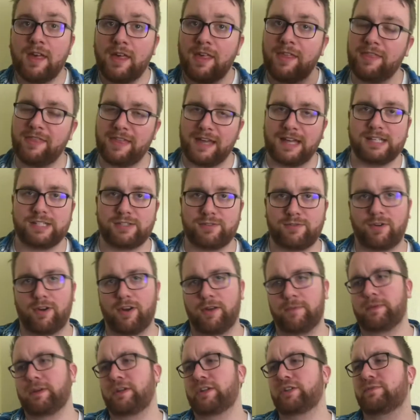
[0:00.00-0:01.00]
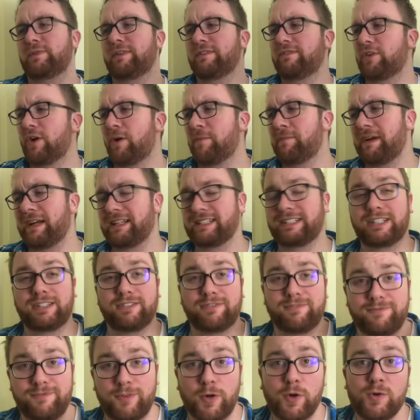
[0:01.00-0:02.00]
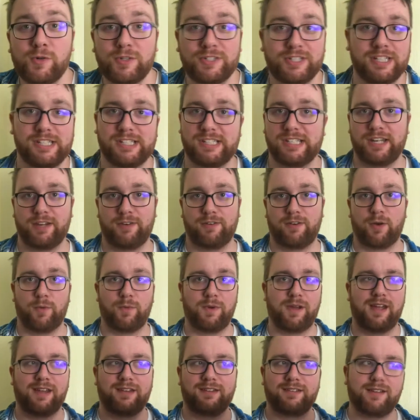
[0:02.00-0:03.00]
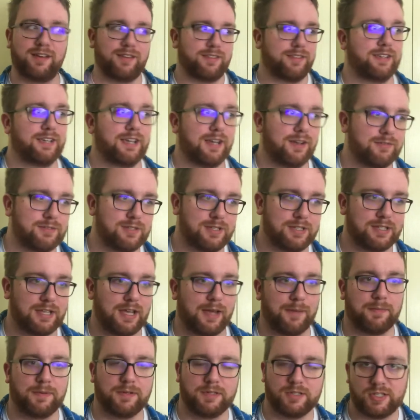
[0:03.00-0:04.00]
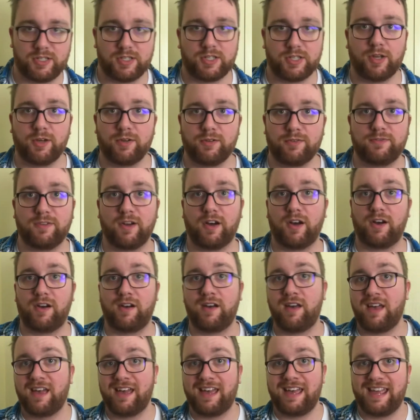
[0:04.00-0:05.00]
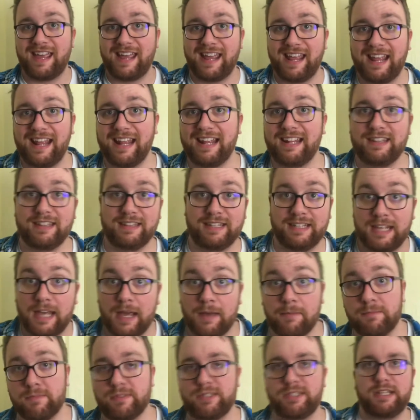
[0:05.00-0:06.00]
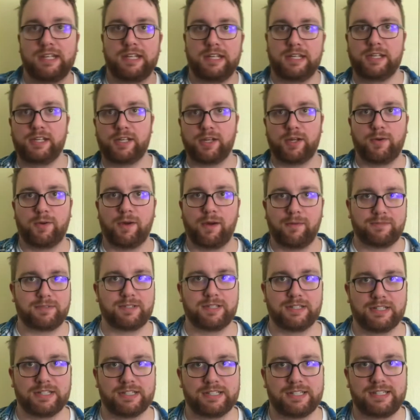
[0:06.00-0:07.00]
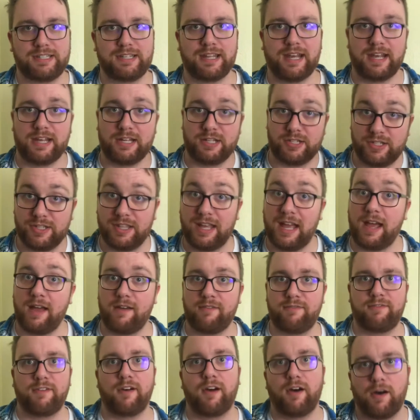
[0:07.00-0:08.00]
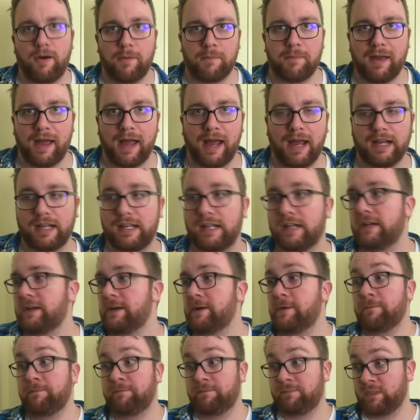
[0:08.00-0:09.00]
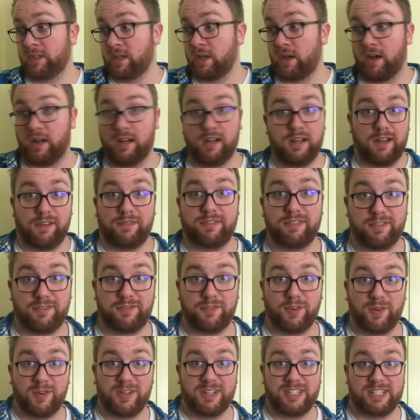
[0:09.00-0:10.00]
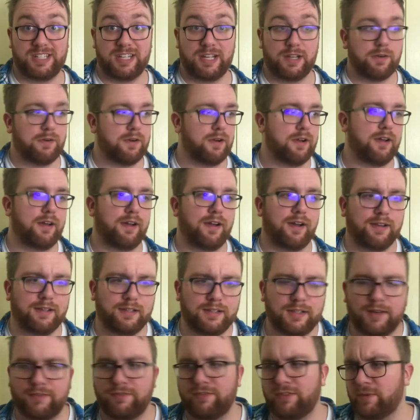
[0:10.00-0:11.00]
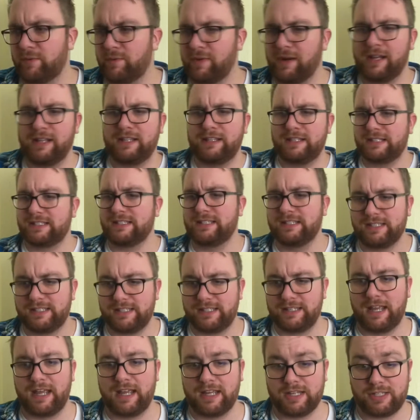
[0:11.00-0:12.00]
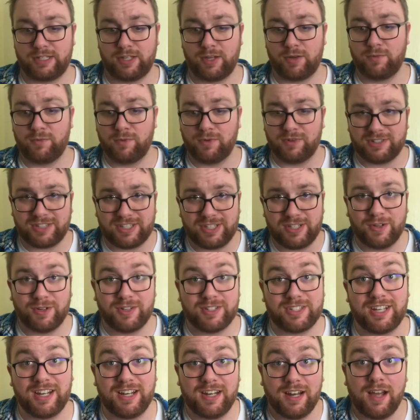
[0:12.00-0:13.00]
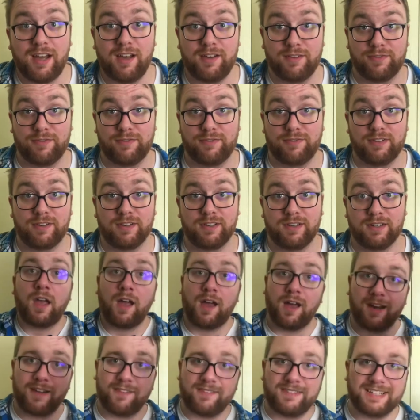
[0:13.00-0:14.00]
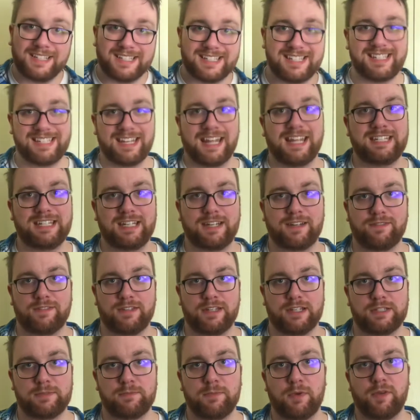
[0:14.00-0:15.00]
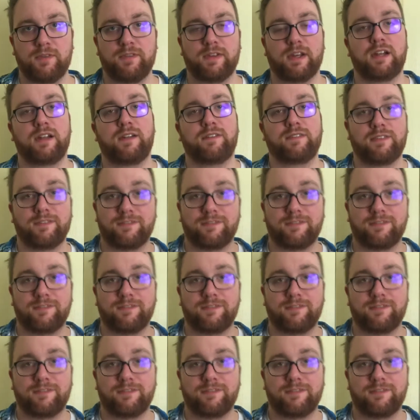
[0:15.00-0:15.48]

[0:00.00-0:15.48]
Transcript: That's right, because we've gone back to the 40s era where nothing else has happened so far in the MCU up to this stage, that far back. I love the 40s era, I love the way this is set, so what's not to love? I love the aesthetic of this movie, I love the